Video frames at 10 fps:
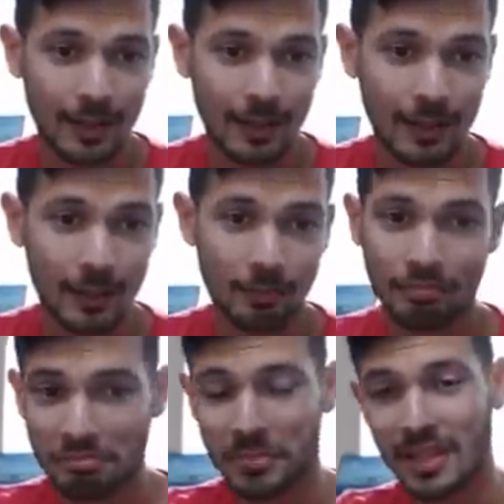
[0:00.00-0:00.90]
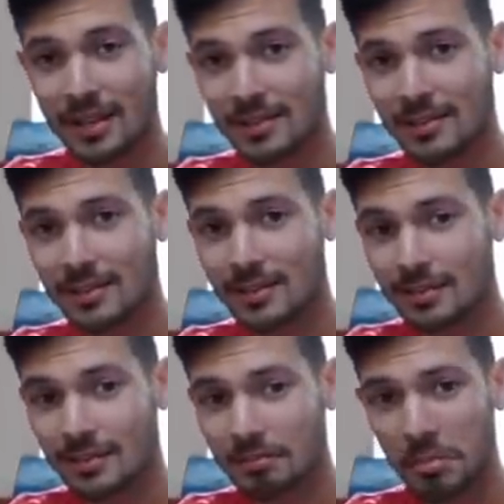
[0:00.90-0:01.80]
um, but that's
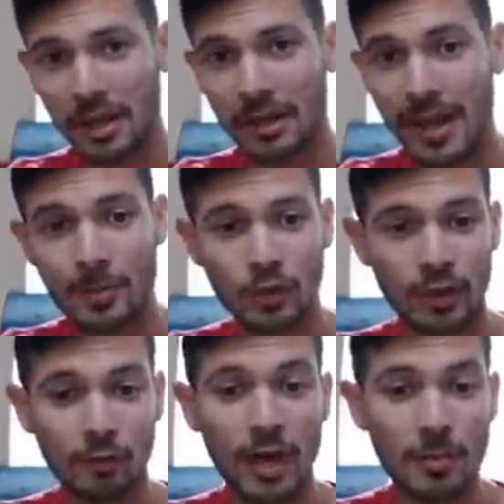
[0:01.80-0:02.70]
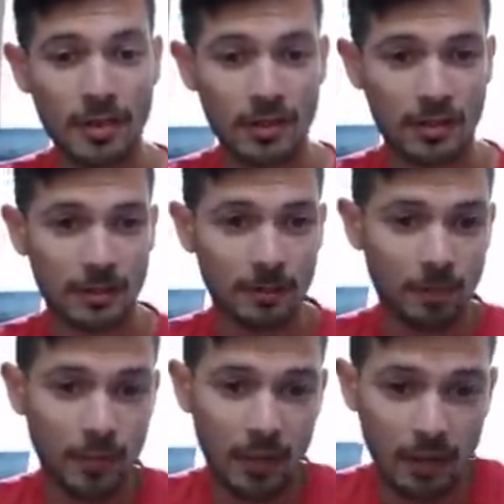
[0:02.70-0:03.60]
my Amazon F B A business.
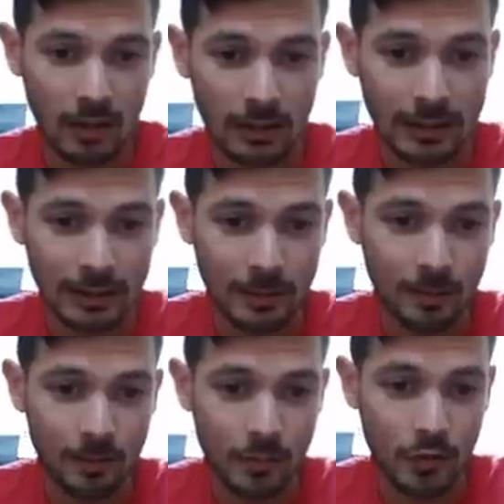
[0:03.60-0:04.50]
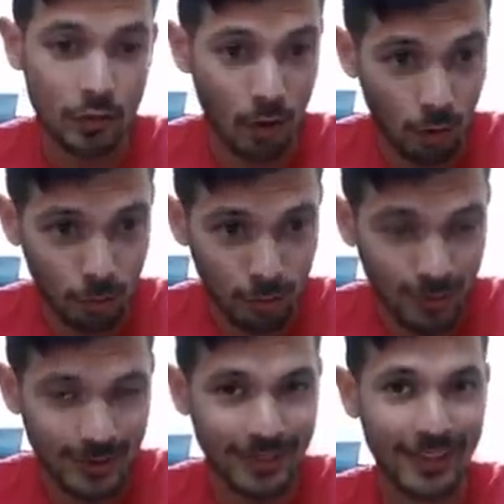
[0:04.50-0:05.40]
Um, so
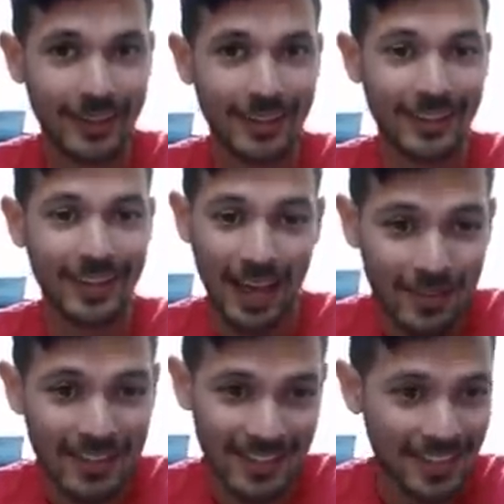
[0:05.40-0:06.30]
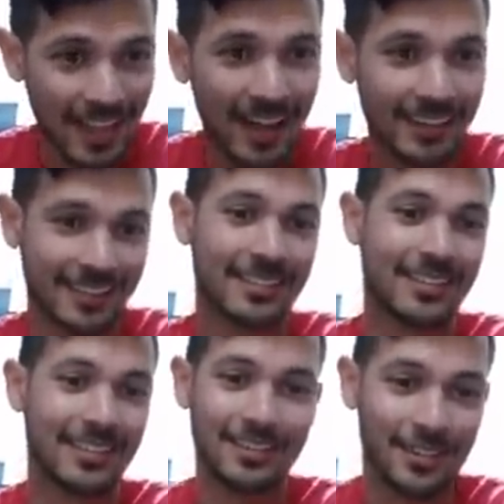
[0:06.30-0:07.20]
having said that,
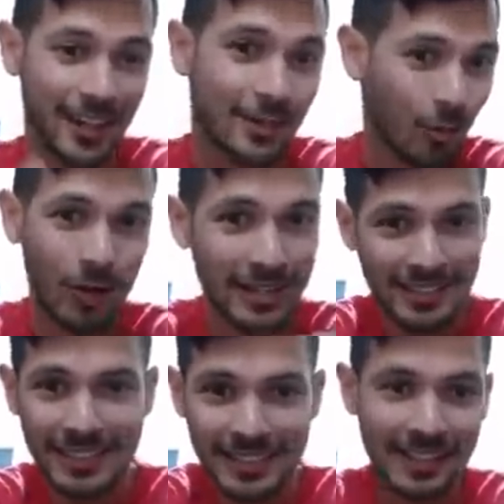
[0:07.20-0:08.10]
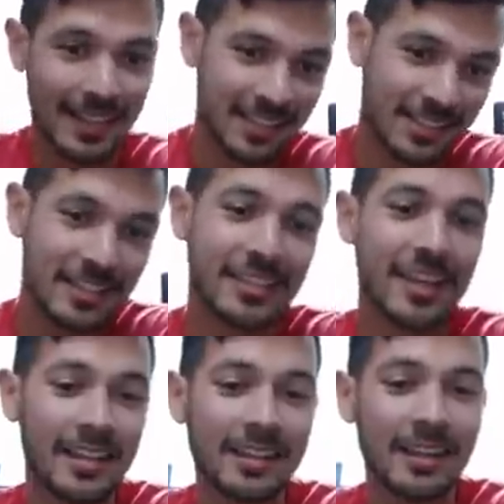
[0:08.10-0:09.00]
so that's what it did in the last year.
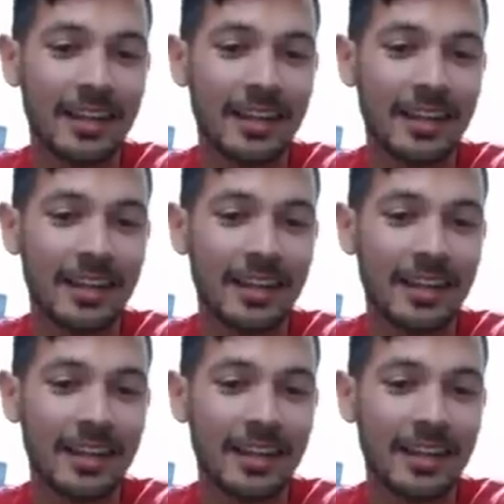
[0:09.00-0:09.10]
Then